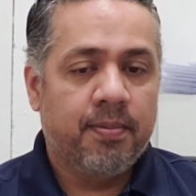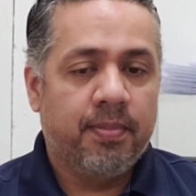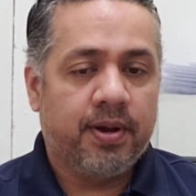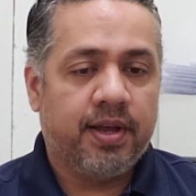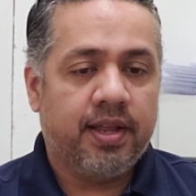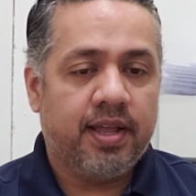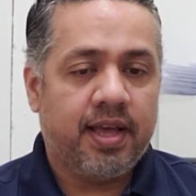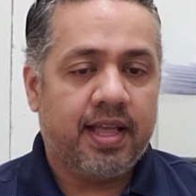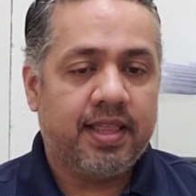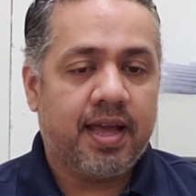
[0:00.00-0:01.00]
But
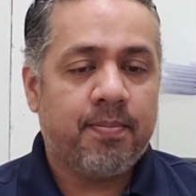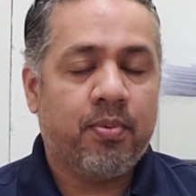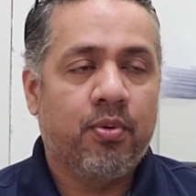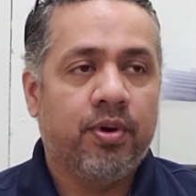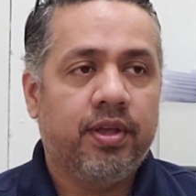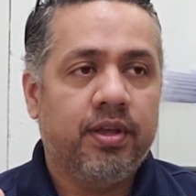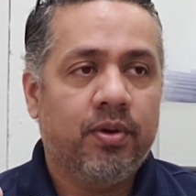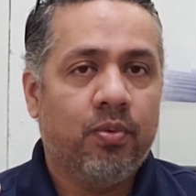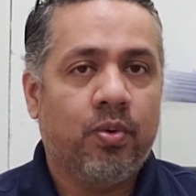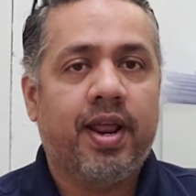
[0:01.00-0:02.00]
at that point,
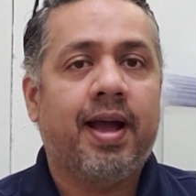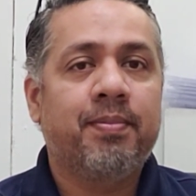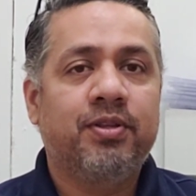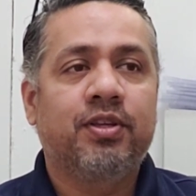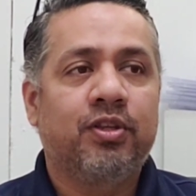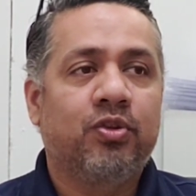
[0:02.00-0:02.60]
what happened to the